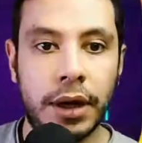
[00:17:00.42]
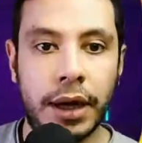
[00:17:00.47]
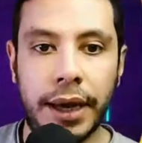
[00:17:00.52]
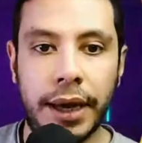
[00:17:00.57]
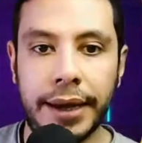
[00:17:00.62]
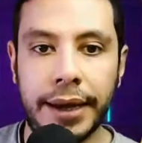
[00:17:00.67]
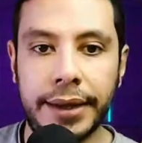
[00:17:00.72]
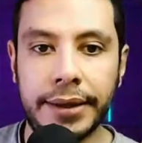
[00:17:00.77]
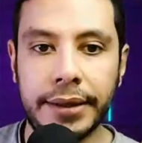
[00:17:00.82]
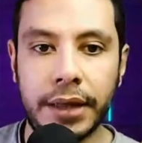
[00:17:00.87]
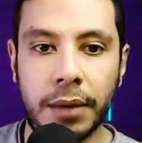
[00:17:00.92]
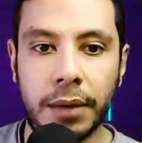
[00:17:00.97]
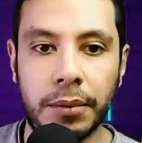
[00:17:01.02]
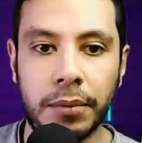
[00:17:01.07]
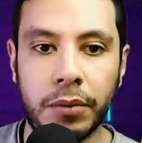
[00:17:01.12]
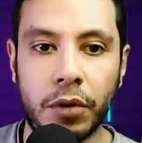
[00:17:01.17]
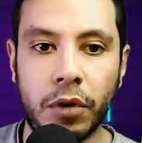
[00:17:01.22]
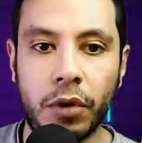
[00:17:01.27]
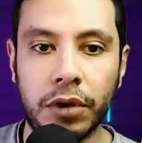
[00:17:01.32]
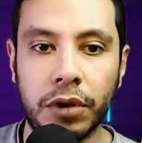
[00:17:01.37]
and
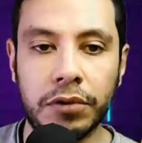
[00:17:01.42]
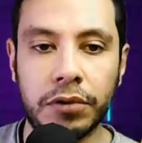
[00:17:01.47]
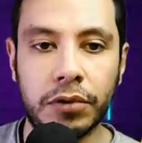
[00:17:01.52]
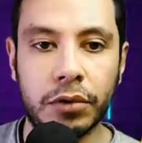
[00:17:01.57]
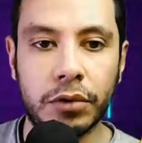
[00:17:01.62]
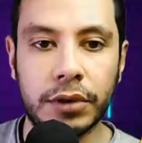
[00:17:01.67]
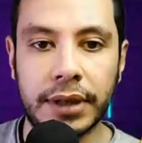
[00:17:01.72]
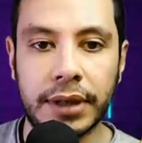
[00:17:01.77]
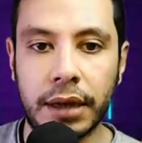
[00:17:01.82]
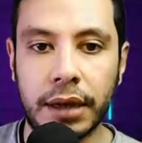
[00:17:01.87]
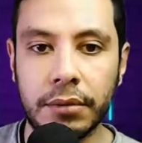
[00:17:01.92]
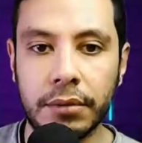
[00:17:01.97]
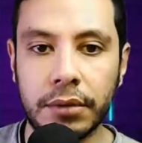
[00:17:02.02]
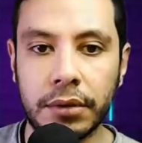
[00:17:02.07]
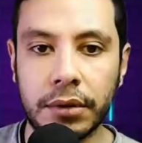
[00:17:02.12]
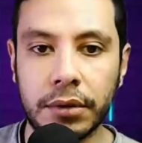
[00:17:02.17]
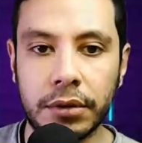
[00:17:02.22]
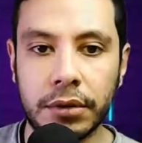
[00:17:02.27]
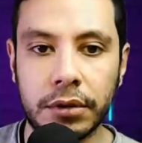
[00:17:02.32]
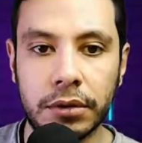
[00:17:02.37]
I'm going for
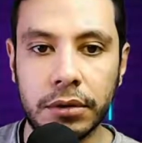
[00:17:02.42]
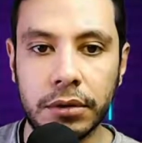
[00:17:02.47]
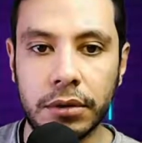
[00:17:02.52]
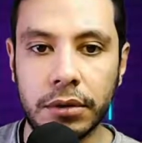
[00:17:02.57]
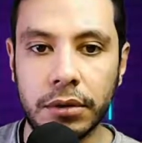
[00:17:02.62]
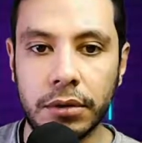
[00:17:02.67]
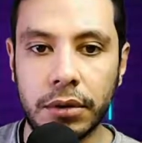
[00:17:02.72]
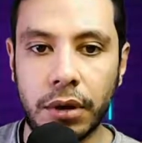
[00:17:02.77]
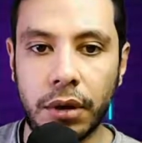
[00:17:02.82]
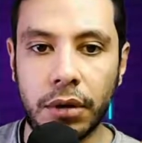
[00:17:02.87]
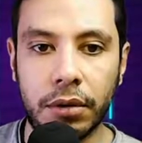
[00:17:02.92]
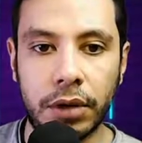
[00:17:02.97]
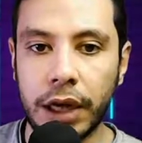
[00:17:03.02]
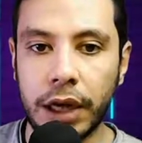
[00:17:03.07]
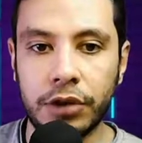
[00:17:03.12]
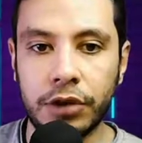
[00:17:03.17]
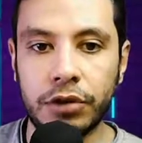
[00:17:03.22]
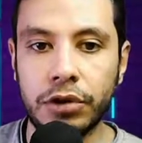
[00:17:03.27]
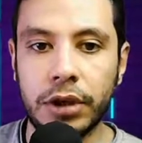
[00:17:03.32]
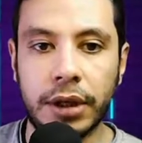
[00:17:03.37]
example to okay
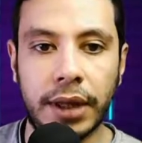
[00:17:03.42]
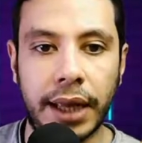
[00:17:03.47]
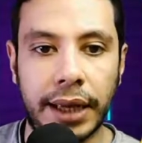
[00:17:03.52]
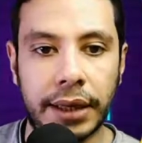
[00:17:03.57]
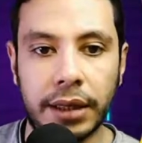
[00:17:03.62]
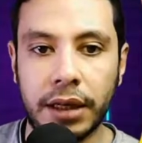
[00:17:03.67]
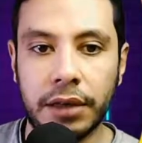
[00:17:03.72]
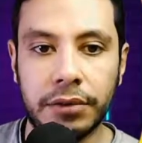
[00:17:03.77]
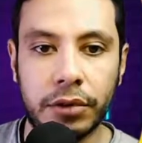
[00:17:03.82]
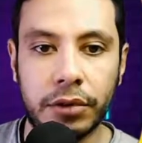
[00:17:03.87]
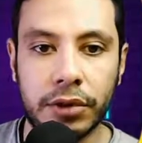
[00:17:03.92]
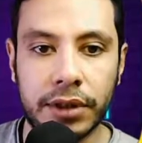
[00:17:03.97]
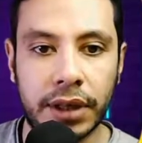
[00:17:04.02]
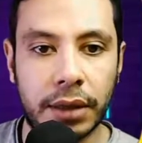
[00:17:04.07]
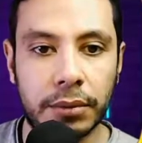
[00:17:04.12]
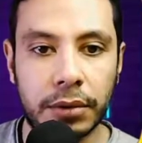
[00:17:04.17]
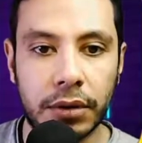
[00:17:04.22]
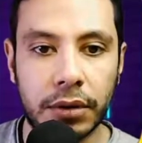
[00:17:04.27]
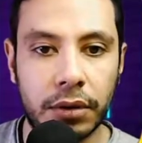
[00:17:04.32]
Sri Lanka, for example